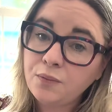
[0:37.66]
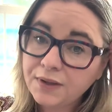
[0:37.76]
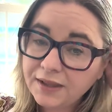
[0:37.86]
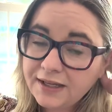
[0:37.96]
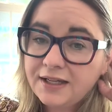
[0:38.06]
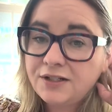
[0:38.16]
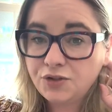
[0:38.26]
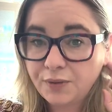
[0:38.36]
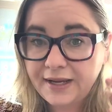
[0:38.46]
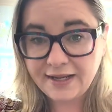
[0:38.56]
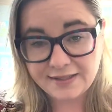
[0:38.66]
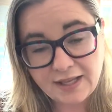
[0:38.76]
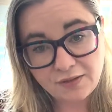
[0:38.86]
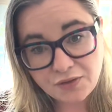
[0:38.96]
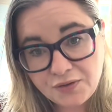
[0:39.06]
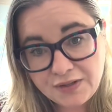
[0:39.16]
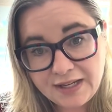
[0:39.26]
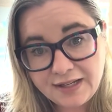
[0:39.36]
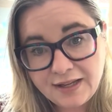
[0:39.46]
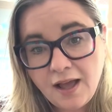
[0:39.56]
really enjoy hands-on
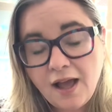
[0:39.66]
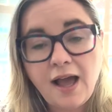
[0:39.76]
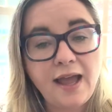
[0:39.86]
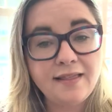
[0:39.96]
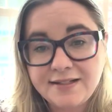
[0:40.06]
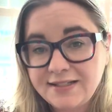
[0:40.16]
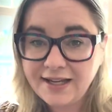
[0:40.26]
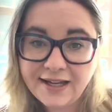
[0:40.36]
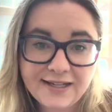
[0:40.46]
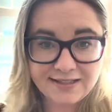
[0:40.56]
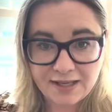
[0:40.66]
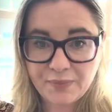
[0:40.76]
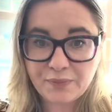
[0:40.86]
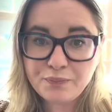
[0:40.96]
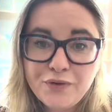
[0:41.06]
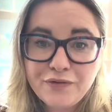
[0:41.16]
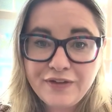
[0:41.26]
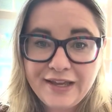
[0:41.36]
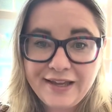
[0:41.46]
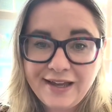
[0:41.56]
learning. I like to get kids up and
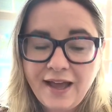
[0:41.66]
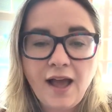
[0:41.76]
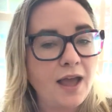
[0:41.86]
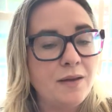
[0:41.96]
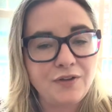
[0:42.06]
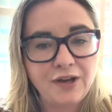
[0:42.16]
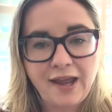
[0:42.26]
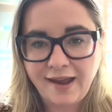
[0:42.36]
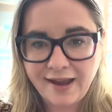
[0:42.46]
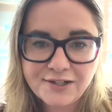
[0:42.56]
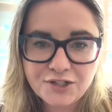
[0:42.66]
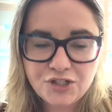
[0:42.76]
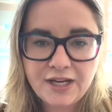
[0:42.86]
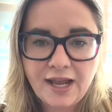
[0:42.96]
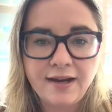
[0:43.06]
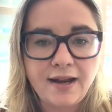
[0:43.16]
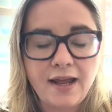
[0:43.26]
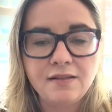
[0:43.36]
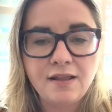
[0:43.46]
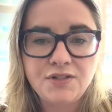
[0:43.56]
moving. I'm very high energy, and I
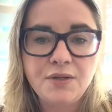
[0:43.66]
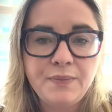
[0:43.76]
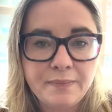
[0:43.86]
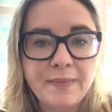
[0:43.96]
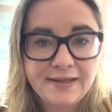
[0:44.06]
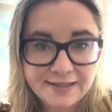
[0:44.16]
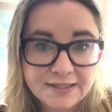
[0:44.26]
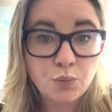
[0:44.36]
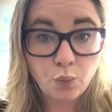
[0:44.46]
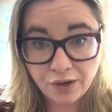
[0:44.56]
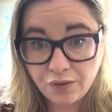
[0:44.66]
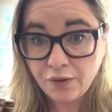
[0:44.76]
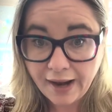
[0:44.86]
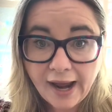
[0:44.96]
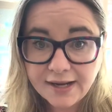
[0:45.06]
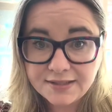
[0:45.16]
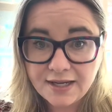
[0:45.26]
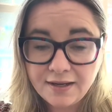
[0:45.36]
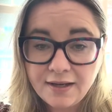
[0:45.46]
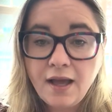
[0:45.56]
love to meet my kids where they're at.
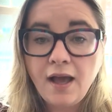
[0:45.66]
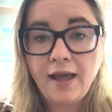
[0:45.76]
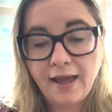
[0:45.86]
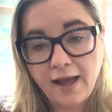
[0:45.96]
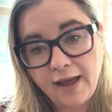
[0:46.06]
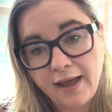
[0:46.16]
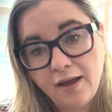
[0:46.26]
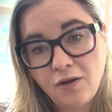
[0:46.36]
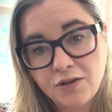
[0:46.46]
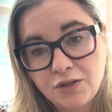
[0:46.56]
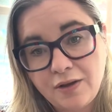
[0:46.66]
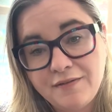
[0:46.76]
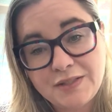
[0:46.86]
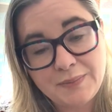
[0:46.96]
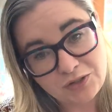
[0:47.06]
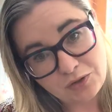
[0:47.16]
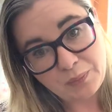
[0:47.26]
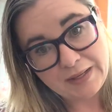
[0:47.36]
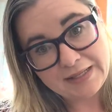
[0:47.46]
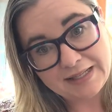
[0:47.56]
I also have a special
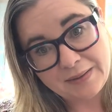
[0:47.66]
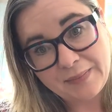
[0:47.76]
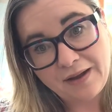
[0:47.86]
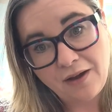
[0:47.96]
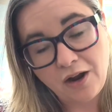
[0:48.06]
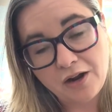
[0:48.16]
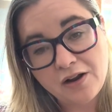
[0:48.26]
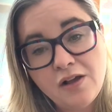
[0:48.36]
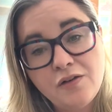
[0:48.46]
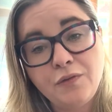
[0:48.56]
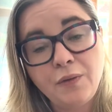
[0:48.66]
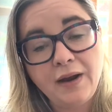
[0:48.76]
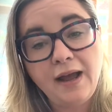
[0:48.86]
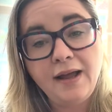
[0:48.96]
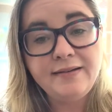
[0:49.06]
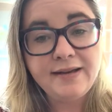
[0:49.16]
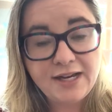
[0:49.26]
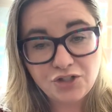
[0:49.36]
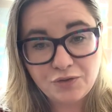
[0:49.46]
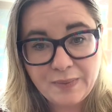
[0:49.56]
place in my heart for
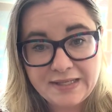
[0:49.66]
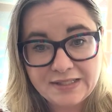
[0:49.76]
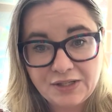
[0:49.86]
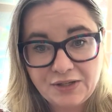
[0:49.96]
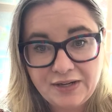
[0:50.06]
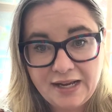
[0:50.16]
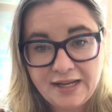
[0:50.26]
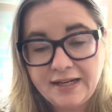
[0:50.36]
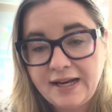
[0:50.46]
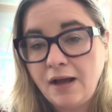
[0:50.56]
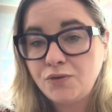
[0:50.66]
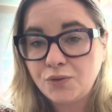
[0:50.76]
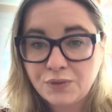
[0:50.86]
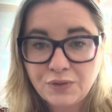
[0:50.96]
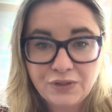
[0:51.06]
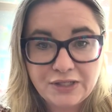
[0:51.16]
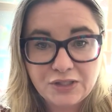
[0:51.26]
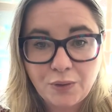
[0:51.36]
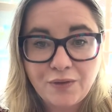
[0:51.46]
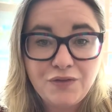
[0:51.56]
nature-based learning and outdoor learning,
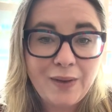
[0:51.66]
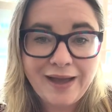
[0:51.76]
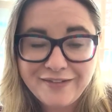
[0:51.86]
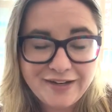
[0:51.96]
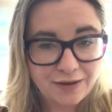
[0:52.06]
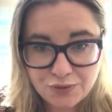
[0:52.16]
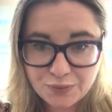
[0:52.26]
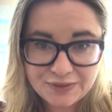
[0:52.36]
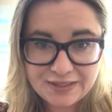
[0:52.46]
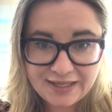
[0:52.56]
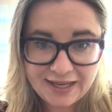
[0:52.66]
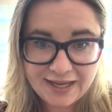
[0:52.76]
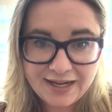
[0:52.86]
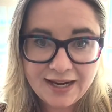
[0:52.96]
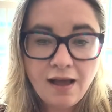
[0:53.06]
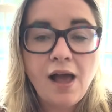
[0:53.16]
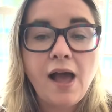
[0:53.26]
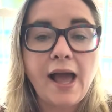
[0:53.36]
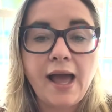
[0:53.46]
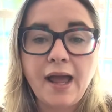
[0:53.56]
so if you have an outdoorsy kid,
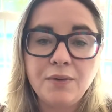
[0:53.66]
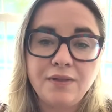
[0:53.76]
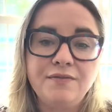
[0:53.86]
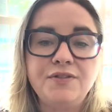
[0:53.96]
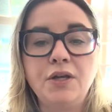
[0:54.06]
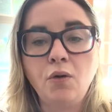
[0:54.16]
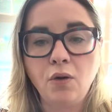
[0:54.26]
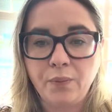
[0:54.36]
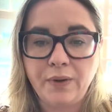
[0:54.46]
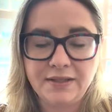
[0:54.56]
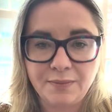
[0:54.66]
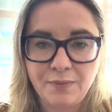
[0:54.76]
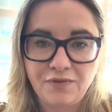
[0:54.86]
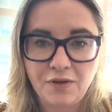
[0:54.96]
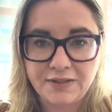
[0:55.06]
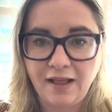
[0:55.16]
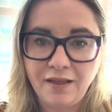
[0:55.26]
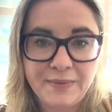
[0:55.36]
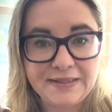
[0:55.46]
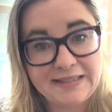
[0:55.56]
I would love to incorporate some of those
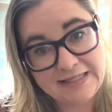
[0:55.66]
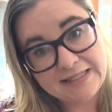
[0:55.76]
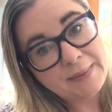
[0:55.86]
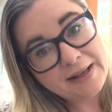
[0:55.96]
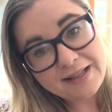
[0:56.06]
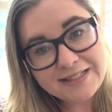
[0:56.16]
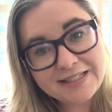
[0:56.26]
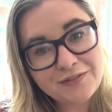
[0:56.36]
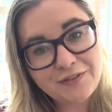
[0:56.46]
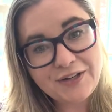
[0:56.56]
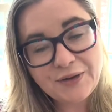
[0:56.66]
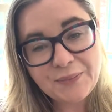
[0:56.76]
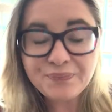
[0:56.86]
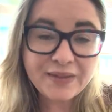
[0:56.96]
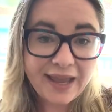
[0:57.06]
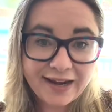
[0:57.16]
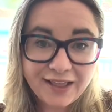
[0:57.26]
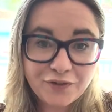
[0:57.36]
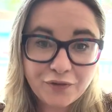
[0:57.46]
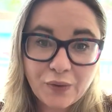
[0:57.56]
elements into my lessons for you. And I
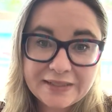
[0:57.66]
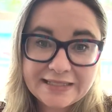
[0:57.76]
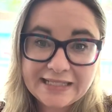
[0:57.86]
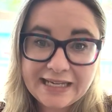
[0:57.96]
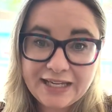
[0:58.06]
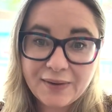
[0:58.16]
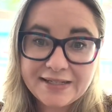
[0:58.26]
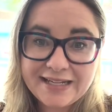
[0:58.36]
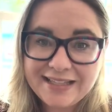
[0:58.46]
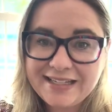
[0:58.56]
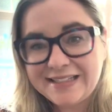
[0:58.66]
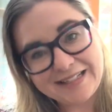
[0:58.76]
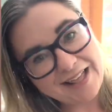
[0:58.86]
look forward to seeing you on Dailies.